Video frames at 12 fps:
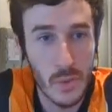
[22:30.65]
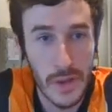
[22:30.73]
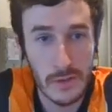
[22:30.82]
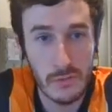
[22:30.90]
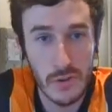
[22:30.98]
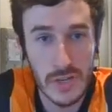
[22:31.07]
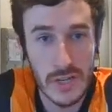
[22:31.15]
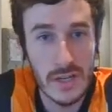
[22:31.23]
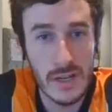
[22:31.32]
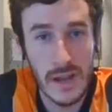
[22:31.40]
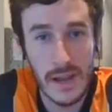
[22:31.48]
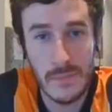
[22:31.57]
Wayne
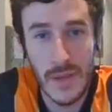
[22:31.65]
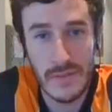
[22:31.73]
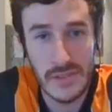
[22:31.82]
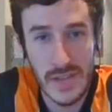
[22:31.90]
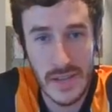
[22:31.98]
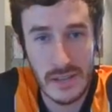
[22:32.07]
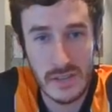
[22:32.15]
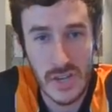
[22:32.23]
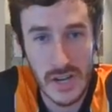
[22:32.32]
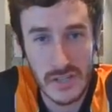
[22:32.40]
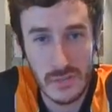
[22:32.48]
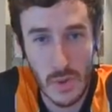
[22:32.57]
Rooney, having taken
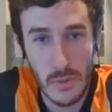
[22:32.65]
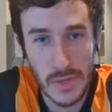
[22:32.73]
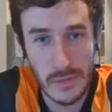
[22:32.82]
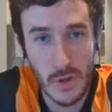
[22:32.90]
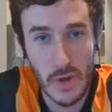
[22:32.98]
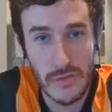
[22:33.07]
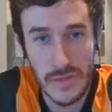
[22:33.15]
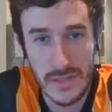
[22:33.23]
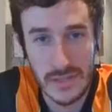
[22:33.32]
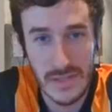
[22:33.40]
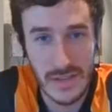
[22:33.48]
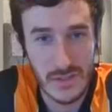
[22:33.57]
charge of Birmingham over the
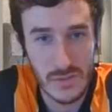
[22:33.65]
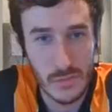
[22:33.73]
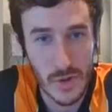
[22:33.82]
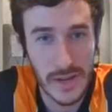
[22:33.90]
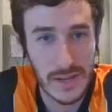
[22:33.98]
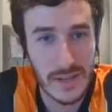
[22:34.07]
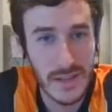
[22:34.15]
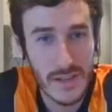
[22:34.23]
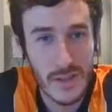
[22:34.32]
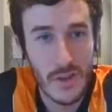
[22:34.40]
international break.